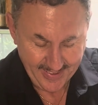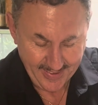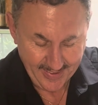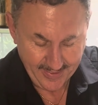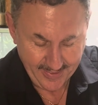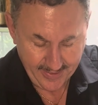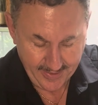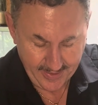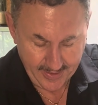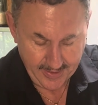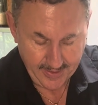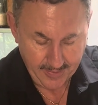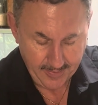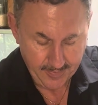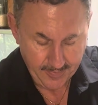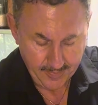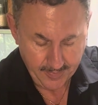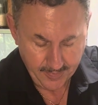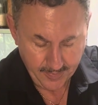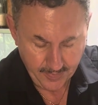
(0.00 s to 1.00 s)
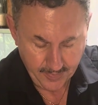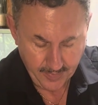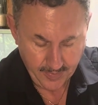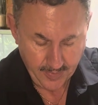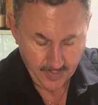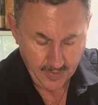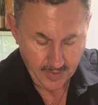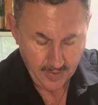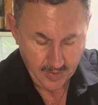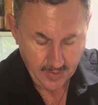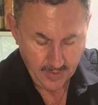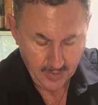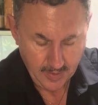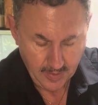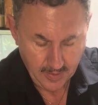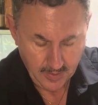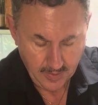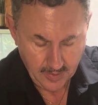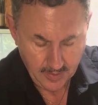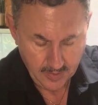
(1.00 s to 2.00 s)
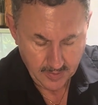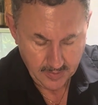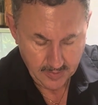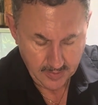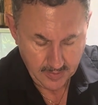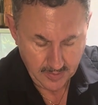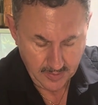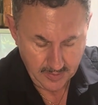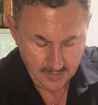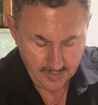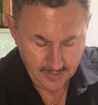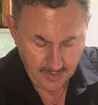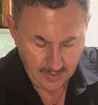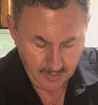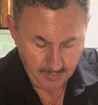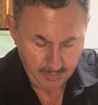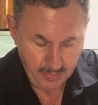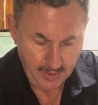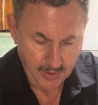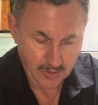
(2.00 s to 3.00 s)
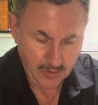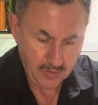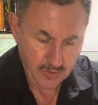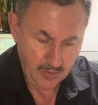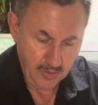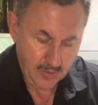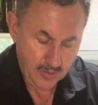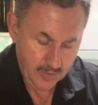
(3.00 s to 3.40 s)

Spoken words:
Right, so this is our beetroot.